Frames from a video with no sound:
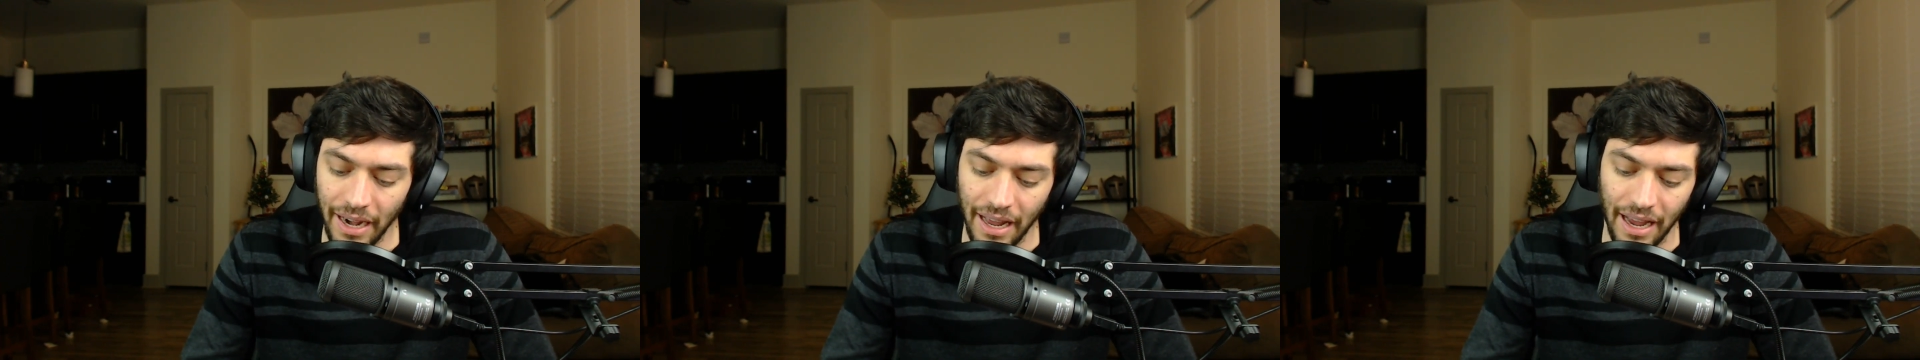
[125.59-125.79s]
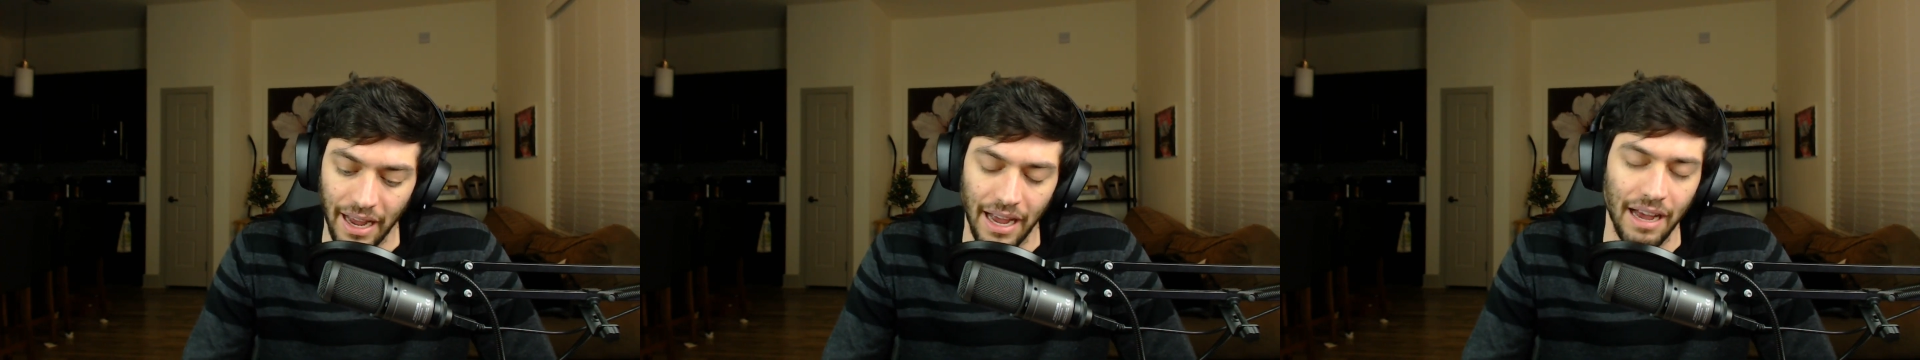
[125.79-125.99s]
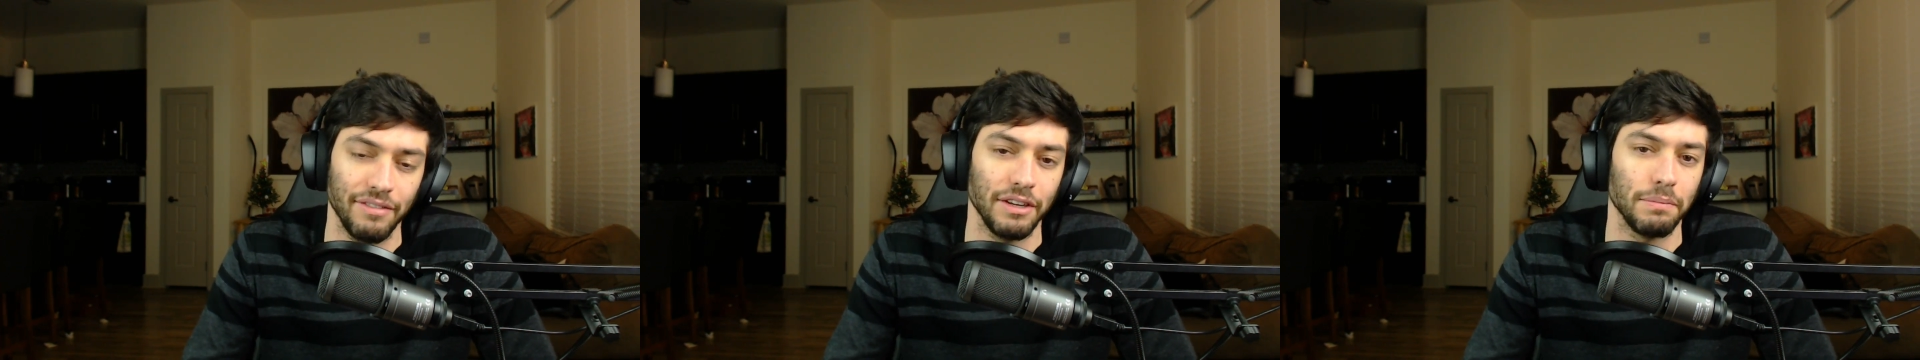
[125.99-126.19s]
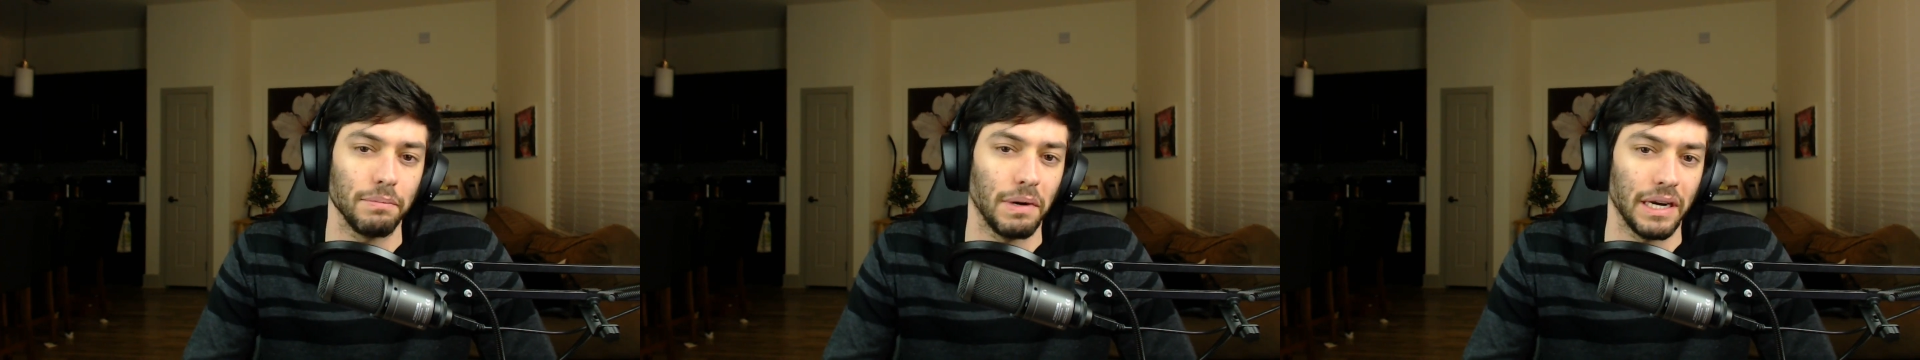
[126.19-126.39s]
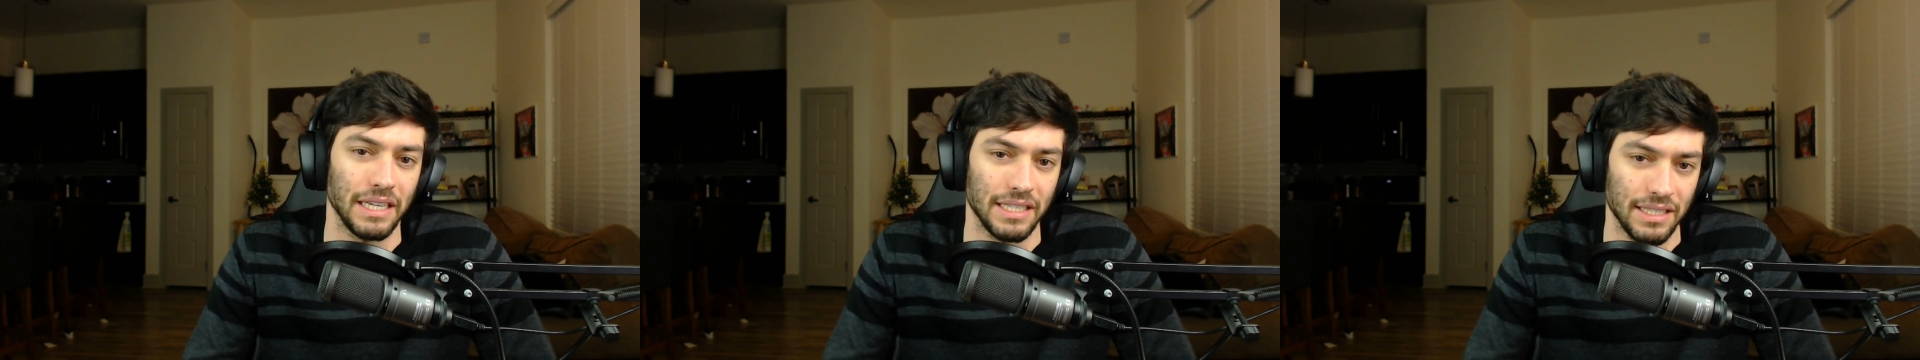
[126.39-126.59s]
having
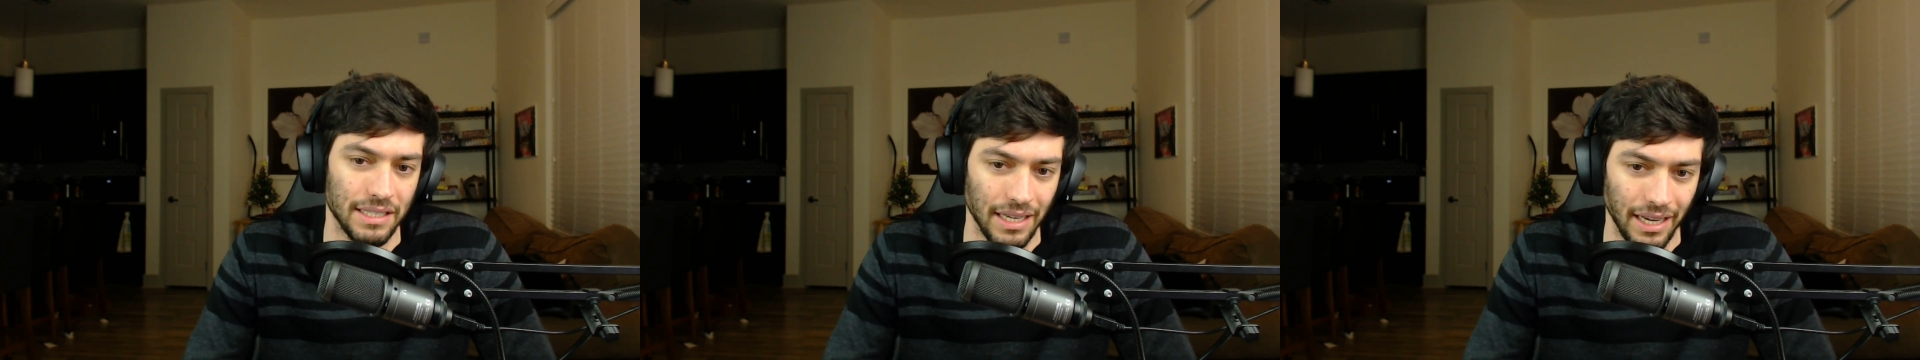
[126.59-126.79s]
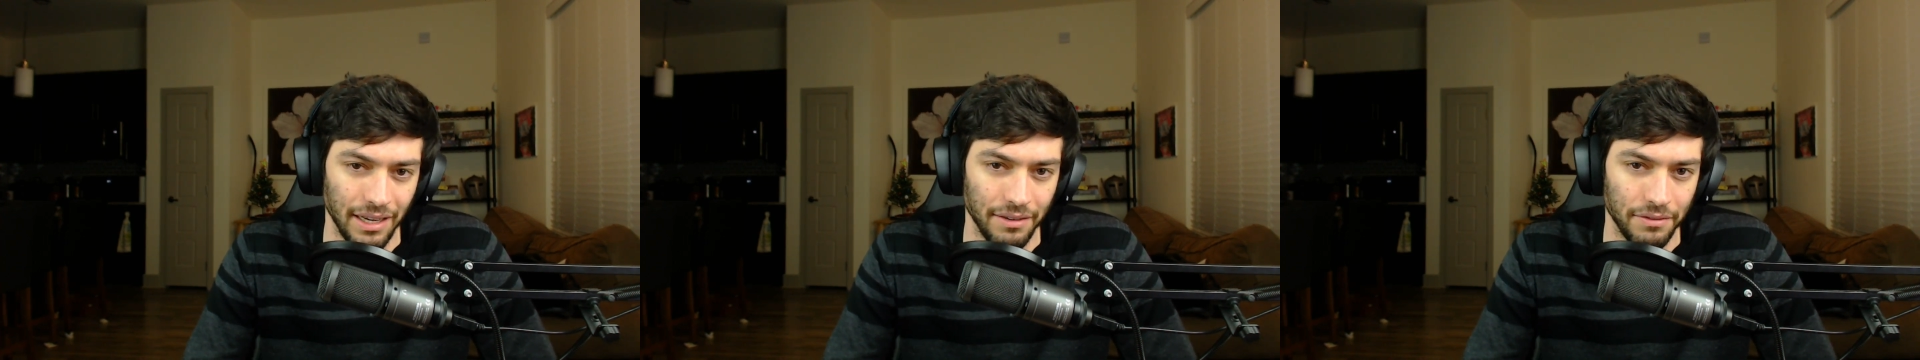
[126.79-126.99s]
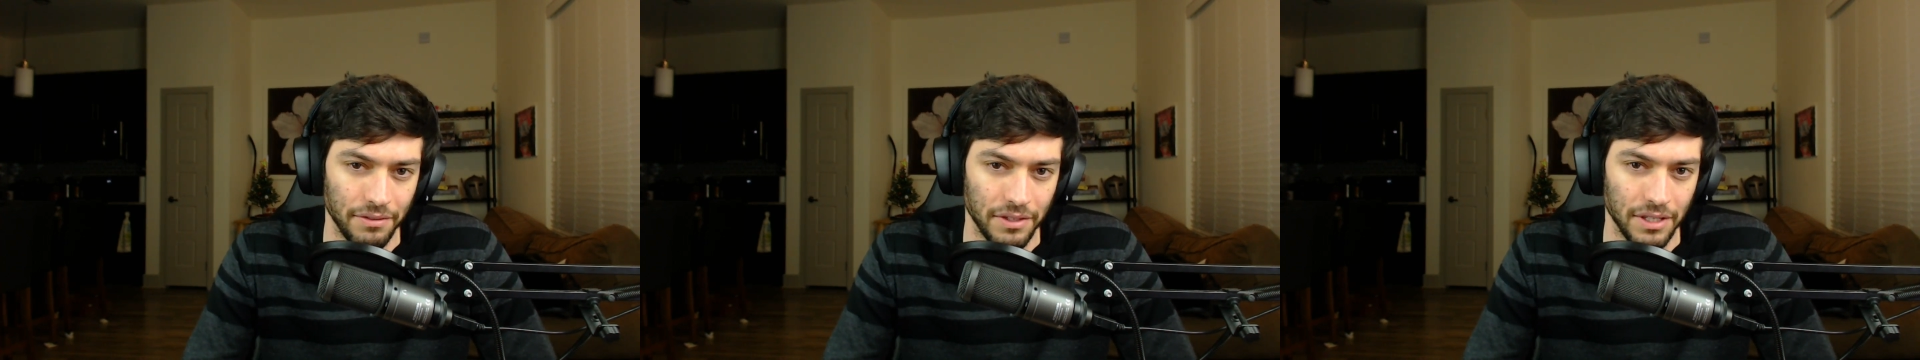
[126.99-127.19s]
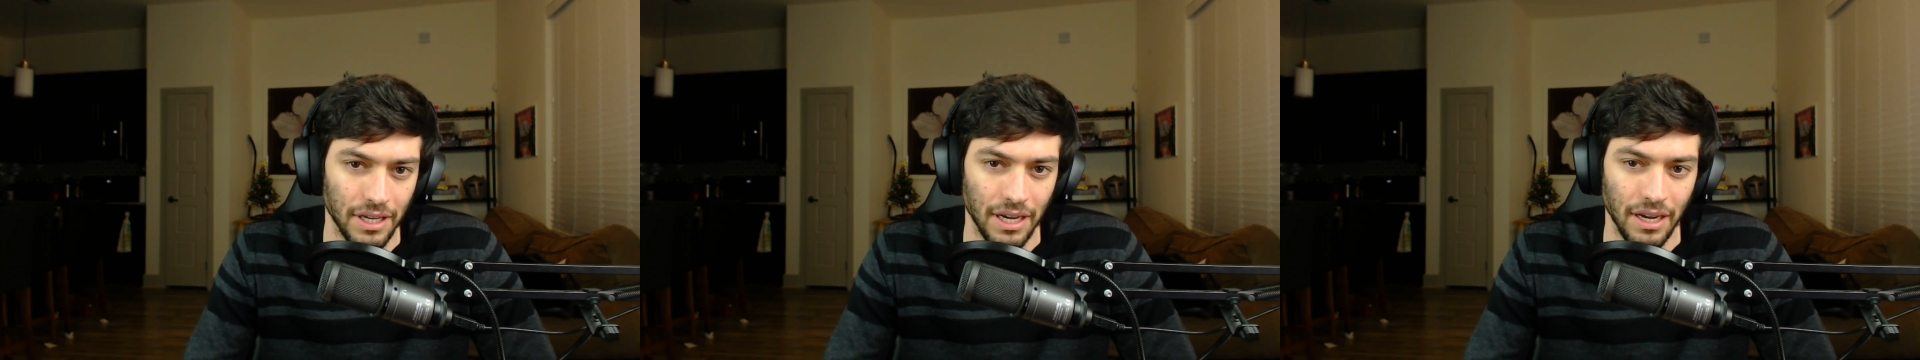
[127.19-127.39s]
money saved,